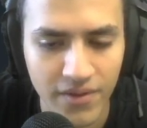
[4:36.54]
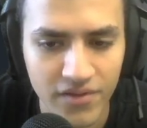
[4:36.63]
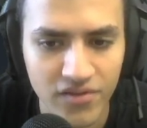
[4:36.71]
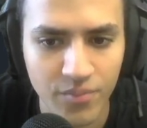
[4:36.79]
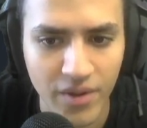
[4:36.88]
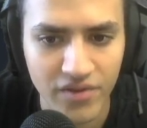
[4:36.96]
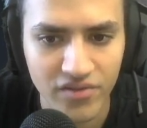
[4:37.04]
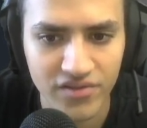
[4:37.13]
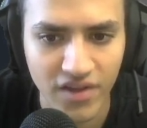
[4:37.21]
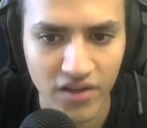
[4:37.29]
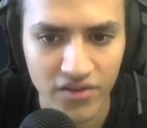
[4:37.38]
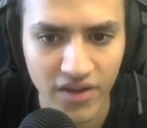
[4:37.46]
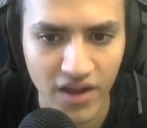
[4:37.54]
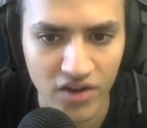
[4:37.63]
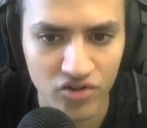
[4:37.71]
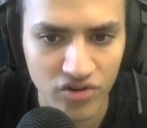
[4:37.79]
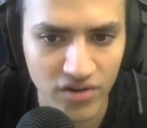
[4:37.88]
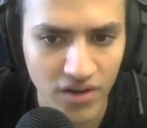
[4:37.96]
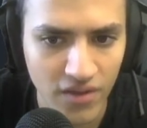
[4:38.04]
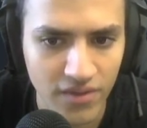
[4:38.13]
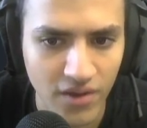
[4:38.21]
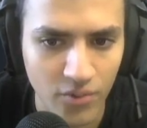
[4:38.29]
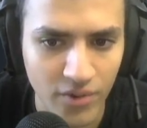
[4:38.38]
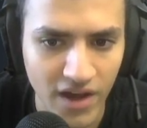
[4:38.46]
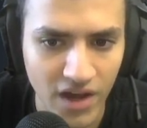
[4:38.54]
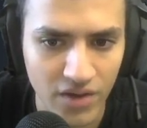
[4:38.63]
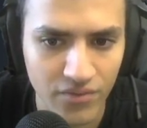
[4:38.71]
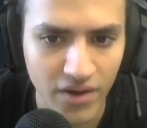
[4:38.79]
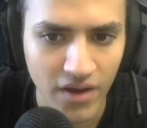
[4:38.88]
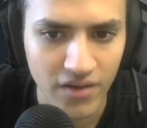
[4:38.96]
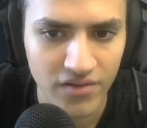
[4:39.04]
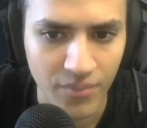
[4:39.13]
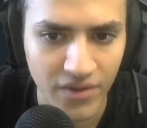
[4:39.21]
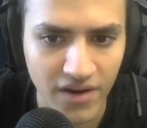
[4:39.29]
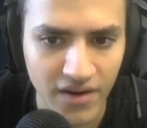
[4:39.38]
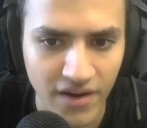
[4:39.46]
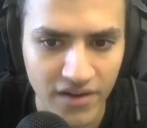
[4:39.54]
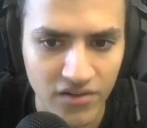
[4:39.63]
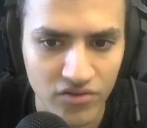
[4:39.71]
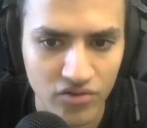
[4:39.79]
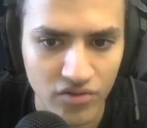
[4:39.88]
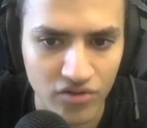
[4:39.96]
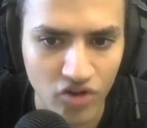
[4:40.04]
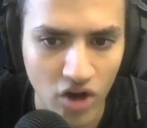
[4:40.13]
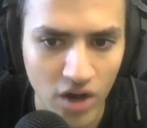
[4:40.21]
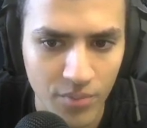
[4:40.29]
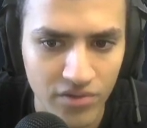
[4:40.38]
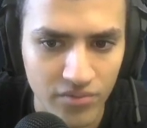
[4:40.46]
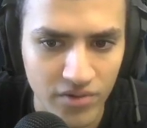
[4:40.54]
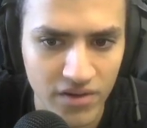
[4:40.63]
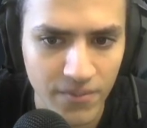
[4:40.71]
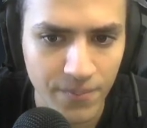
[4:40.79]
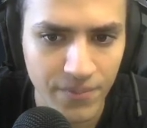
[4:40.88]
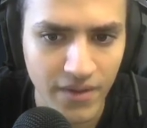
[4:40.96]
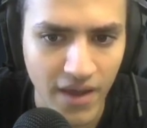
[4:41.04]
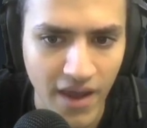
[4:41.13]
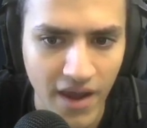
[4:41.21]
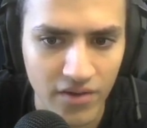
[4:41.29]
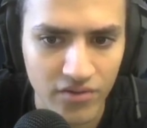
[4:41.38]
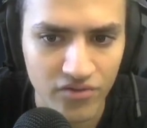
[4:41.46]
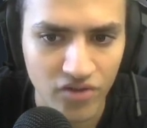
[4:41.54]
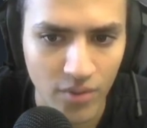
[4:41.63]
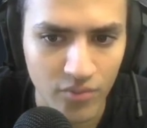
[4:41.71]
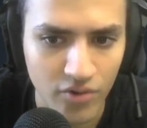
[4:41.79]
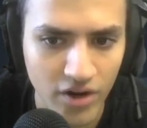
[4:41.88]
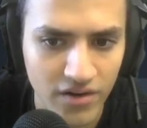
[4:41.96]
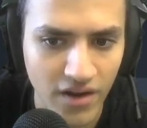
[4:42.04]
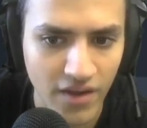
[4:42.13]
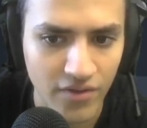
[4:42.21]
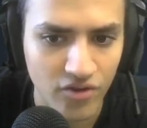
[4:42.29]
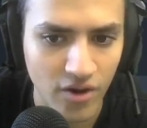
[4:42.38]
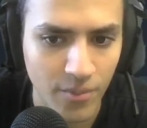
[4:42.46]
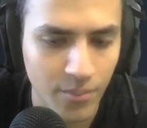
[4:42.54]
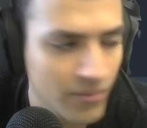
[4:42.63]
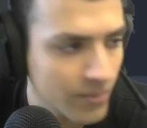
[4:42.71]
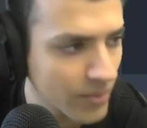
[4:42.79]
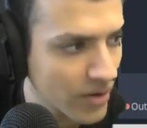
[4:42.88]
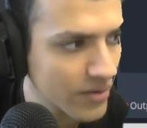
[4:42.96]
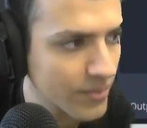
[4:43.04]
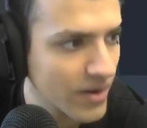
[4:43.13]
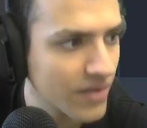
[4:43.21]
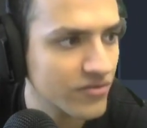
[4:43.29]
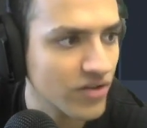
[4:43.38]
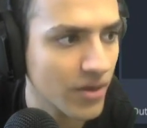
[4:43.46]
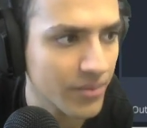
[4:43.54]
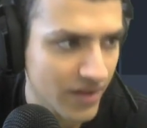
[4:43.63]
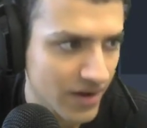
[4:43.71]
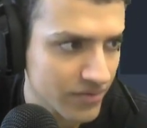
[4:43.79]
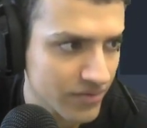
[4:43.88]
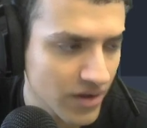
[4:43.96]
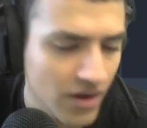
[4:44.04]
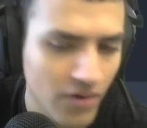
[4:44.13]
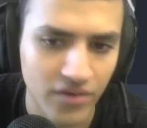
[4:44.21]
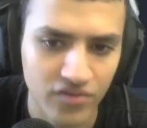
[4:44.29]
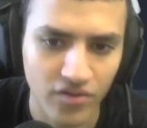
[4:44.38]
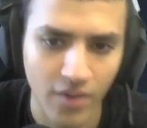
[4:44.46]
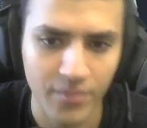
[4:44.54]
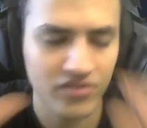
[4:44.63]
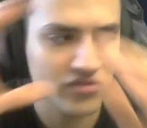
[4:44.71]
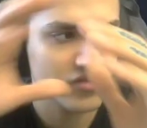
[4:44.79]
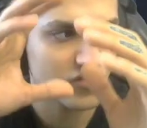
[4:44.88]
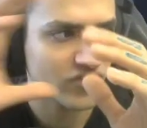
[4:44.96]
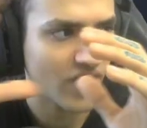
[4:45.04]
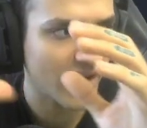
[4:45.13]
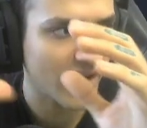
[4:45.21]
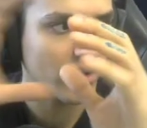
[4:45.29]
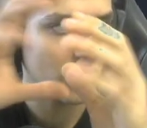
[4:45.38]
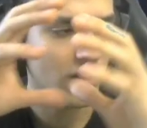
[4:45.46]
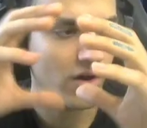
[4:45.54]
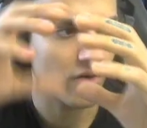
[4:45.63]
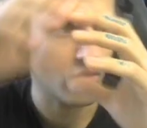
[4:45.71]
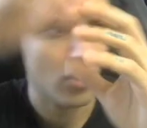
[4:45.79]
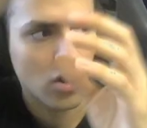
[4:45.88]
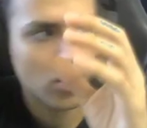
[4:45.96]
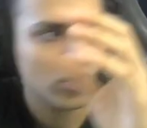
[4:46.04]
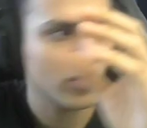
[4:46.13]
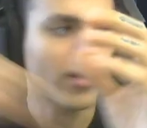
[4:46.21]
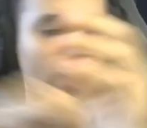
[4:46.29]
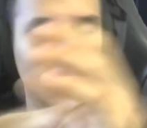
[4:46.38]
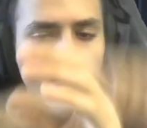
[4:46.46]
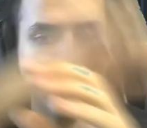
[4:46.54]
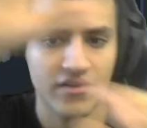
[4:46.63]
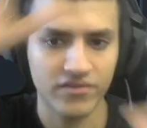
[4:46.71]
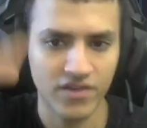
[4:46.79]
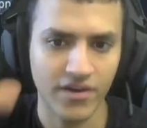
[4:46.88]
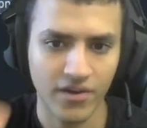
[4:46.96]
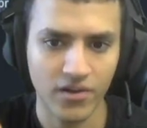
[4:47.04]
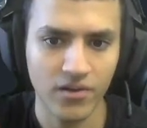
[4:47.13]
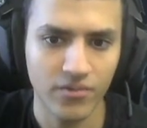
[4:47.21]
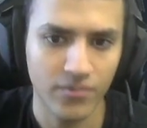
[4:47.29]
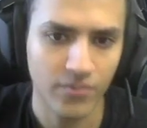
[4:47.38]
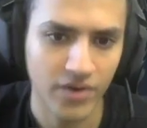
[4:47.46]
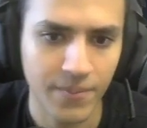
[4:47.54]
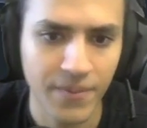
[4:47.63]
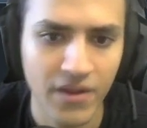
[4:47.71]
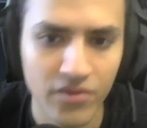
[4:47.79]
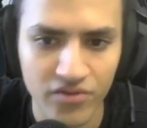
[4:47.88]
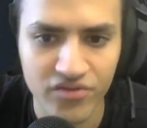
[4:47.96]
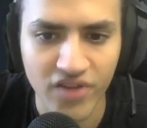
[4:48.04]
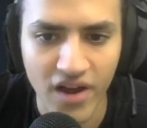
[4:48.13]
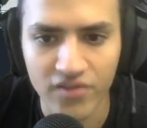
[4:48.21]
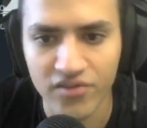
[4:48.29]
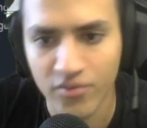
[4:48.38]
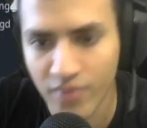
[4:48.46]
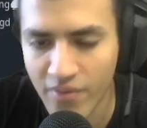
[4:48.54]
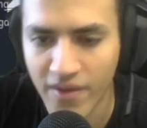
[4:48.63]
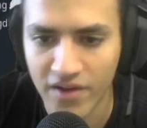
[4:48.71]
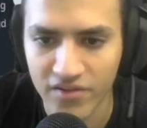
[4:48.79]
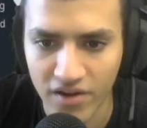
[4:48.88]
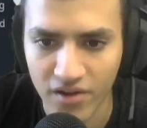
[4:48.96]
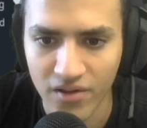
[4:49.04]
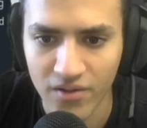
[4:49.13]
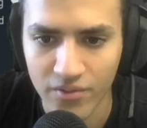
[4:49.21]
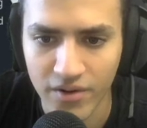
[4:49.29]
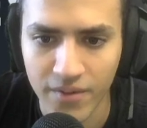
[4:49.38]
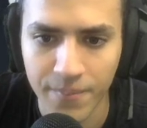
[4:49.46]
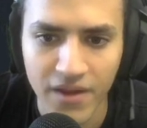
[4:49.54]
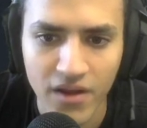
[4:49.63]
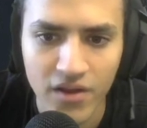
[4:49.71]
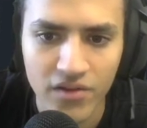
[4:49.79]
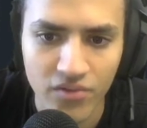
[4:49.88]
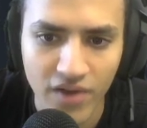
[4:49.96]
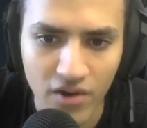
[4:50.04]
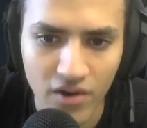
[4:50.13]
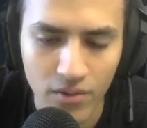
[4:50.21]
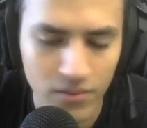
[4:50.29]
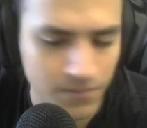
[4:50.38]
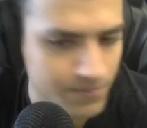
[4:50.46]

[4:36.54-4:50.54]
this is basically telling the engine that we have something connecting to the top three and the top right and the top bottom and the top left, right? So that means there's a tile all around that tile, right? There's tiles around that tile, right? So now